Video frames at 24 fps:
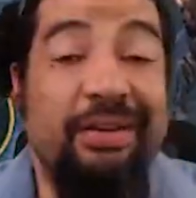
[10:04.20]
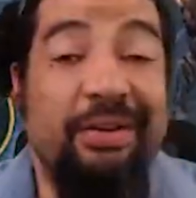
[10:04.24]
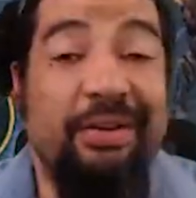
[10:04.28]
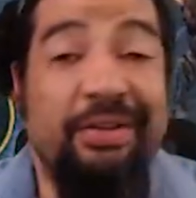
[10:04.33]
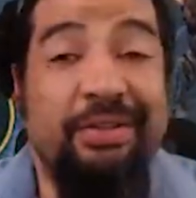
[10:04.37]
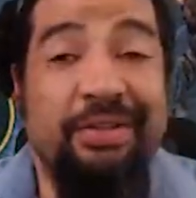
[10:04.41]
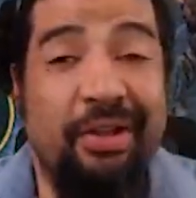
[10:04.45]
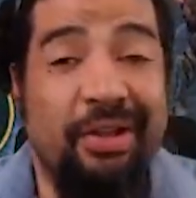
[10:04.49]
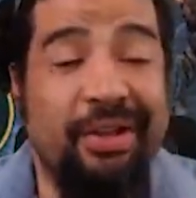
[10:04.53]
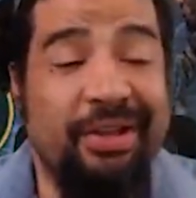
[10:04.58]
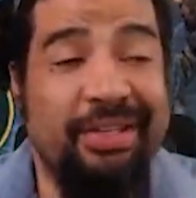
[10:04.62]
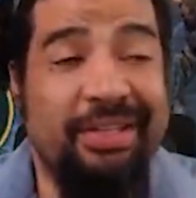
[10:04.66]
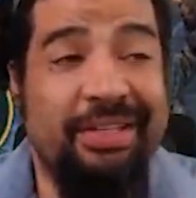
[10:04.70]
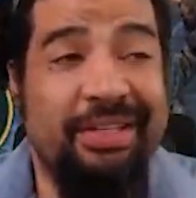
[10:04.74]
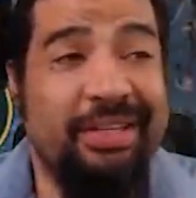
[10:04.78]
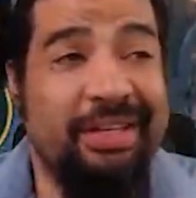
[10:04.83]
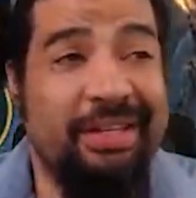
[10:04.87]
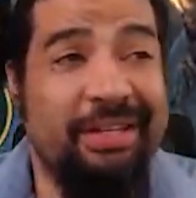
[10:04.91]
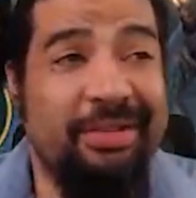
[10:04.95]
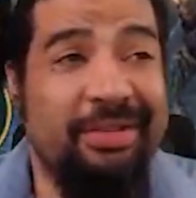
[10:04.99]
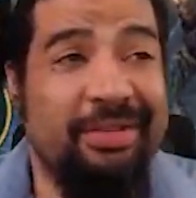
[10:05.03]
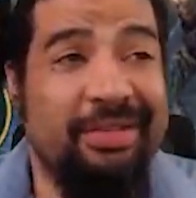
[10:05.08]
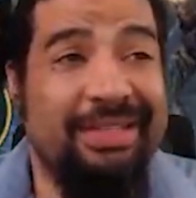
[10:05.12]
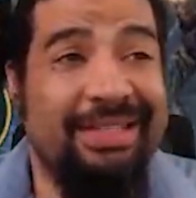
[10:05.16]
to notice all he's going
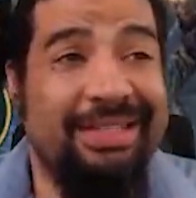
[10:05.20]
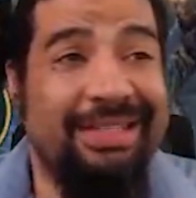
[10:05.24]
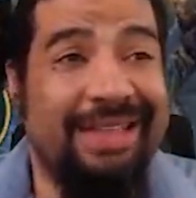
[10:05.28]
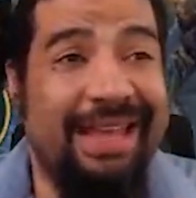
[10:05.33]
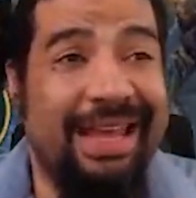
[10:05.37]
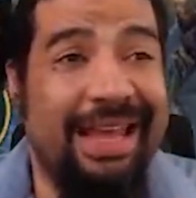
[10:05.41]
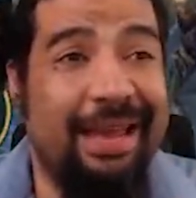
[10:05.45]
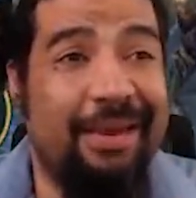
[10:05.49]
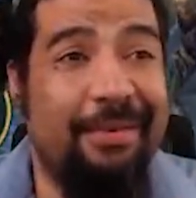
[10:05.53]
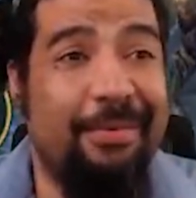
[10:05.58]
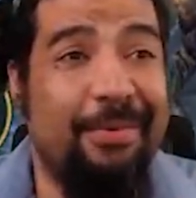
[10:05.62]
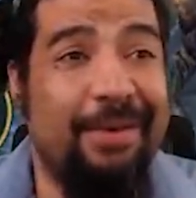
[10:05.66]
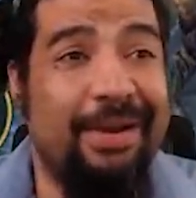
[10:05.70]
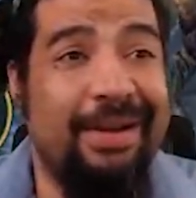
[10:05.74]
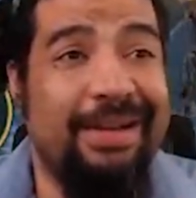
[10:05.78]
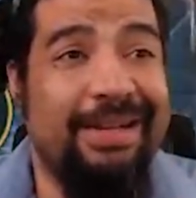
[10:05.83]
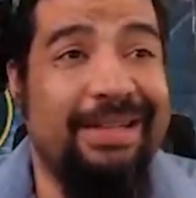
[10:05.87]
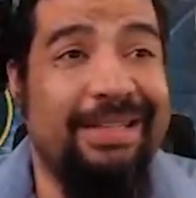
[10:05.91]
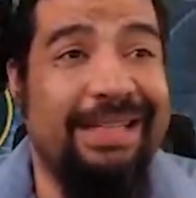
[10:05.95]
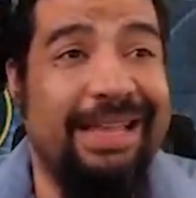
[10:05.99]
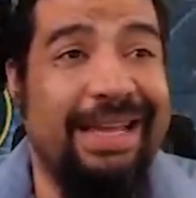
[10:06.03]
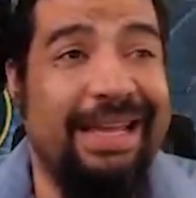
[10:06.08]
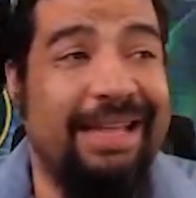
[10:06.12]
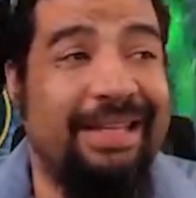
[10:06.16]
to use is A1 and
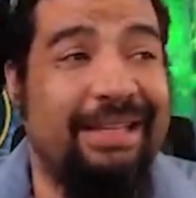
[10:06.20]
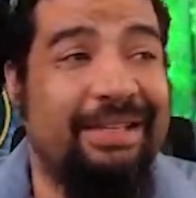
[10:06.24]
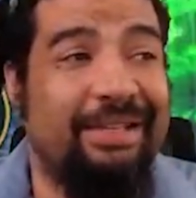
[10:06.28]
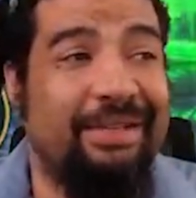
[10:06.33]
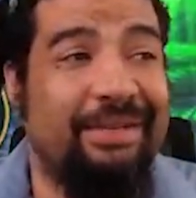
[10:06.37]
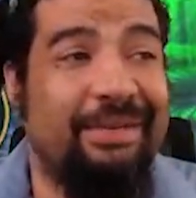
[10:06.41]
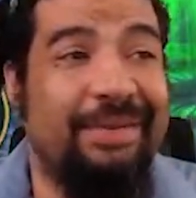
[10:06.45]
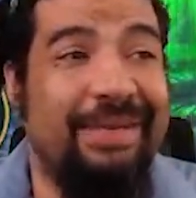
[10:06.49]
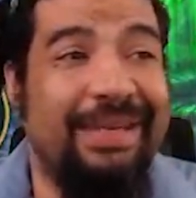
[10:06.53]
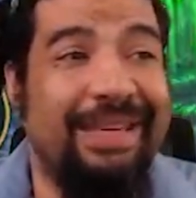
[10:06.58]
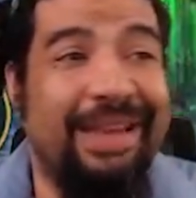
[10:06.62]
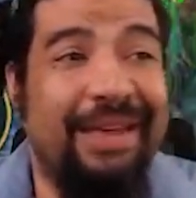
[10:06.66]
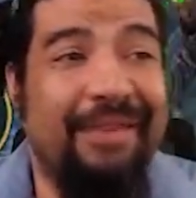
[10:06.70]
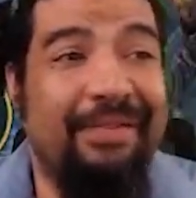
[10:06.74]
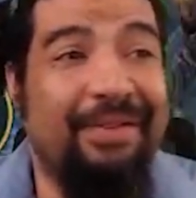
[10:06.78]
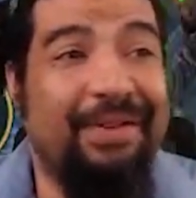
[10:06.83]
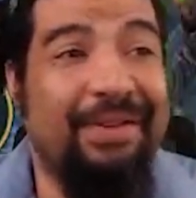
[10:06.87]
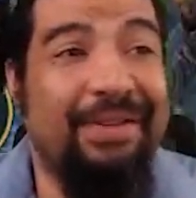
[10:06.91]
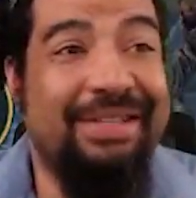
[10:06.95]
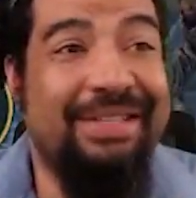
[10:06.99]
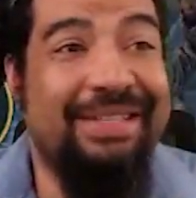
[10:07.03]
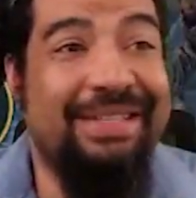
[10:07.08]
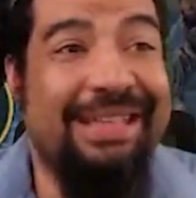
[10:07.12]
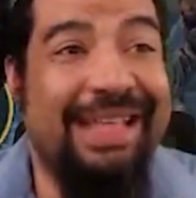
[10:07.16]
his A2. He never
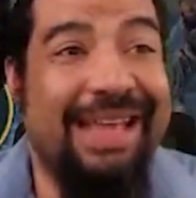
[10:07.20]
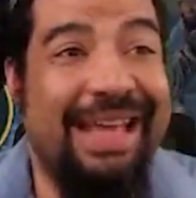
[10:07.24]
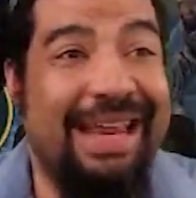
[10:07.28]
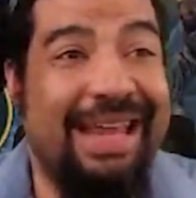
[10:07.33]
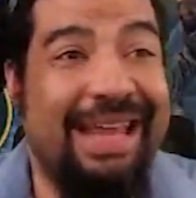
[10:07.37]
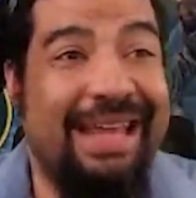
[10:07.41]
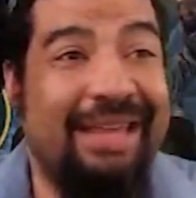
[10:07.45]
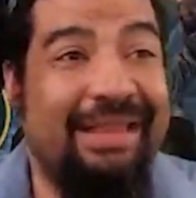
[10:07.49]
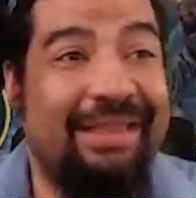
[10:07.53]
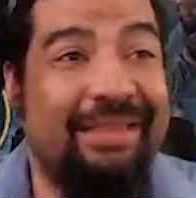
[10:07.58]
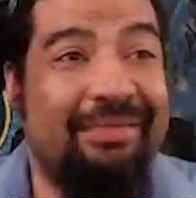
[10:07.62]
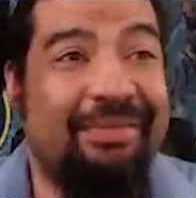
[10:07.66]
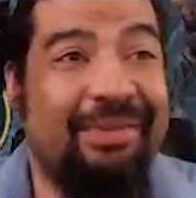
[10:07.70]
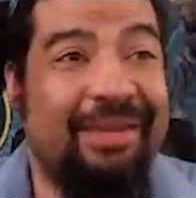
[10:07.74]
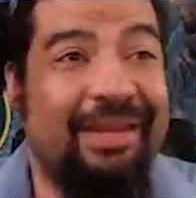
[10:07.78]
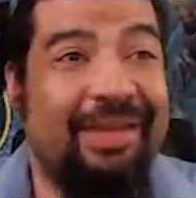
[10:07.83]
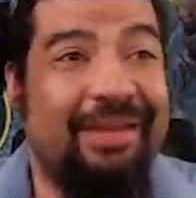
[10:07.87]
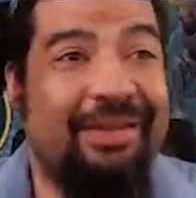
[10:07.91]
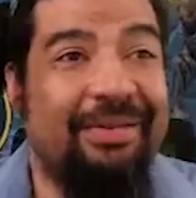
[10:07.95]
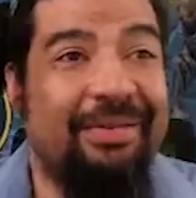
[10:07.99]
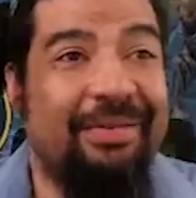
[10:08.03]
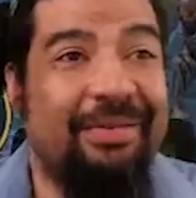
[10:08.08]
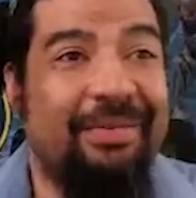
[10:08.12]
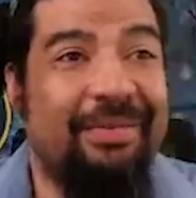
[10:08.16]
uses
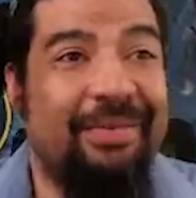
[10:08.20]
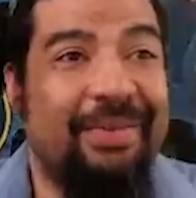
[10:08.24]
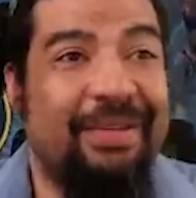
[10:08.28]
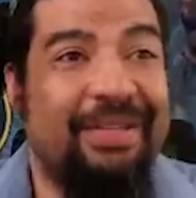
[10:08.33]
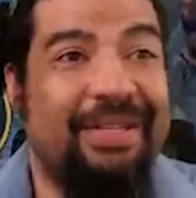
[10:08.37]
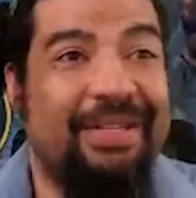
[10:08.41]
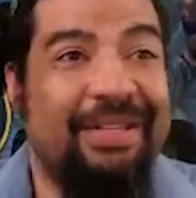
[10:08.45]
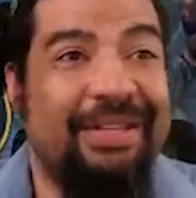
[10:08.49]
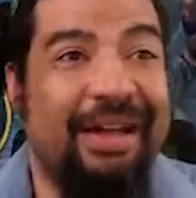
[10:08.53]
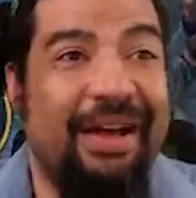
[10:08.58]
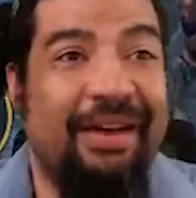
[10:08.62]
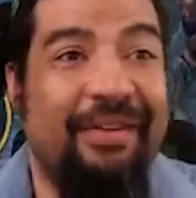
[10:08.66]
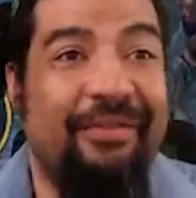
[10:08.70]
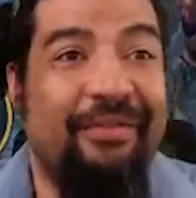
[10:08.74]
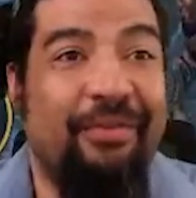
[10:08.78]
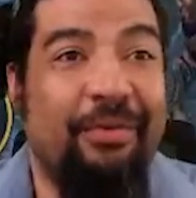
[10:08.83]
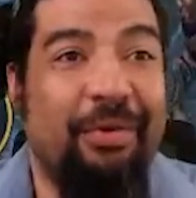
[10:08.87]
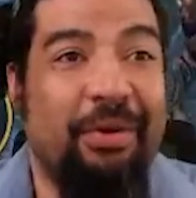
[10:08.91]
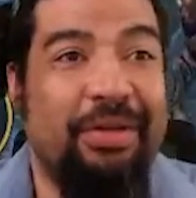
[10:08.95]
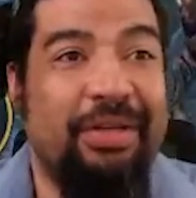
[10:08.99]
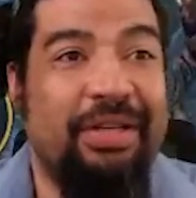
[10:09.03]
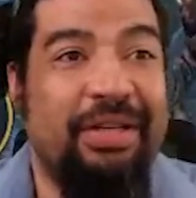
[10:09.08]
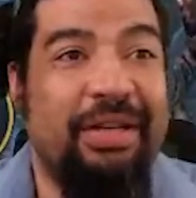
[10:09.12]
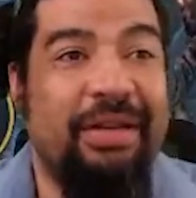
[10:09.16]
A3, which is
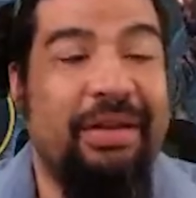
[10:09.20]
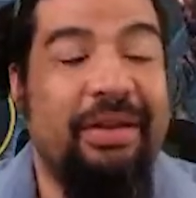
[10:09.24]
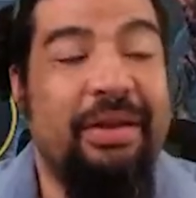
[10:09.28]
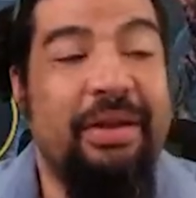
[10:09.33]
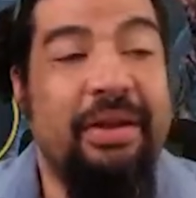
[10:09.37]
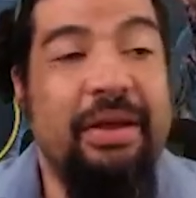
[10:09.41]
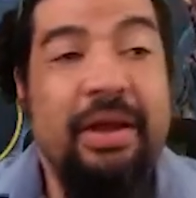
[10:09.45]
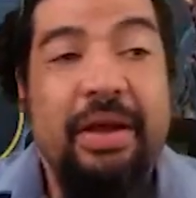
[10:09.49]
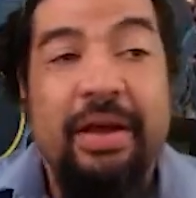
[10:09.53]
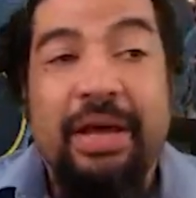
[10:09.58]
unfortunate.